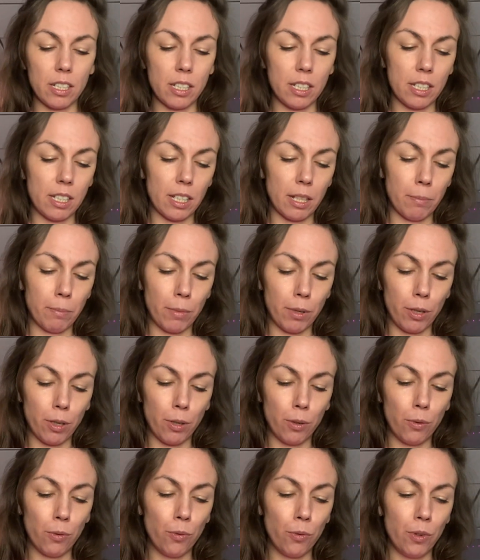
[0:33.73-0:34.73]
December
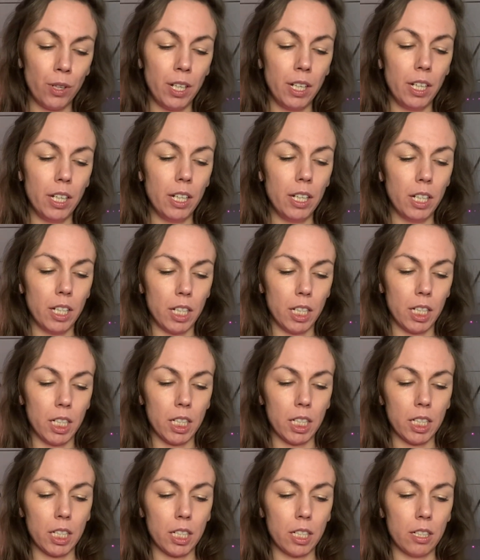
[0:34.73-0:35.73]

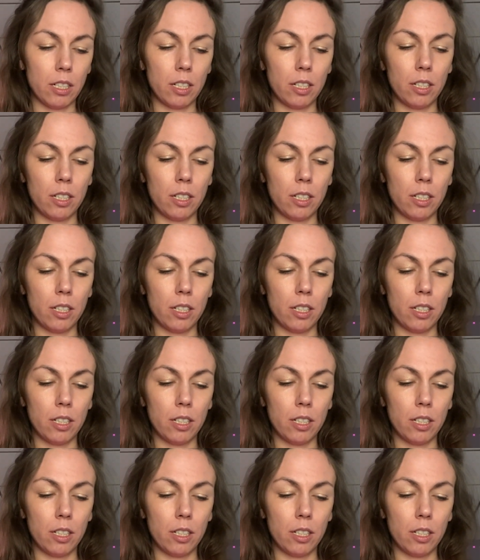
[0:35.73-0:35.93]
reading.